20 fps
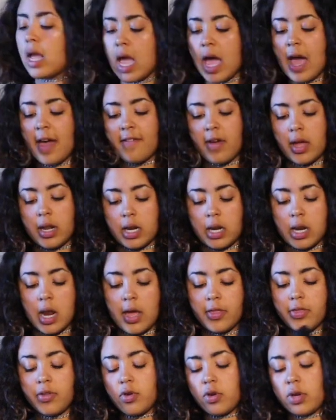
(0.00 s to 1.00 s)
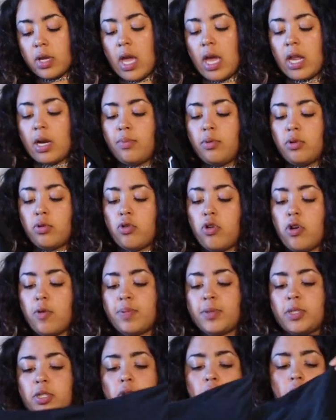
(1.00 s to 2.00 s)
I have another Cannibal
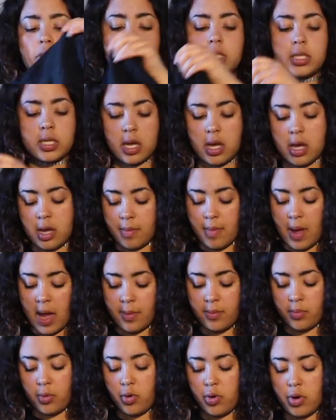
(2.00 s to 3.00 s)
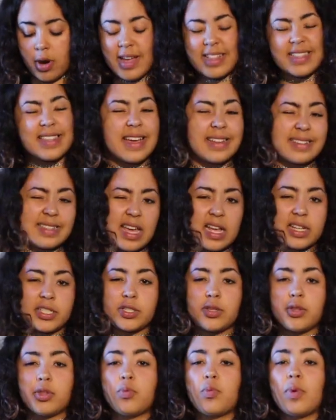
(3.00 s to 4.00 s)
Corpse shirt. I'm more
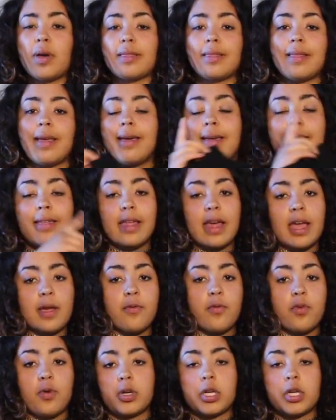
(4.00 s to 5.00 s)
attached to the one I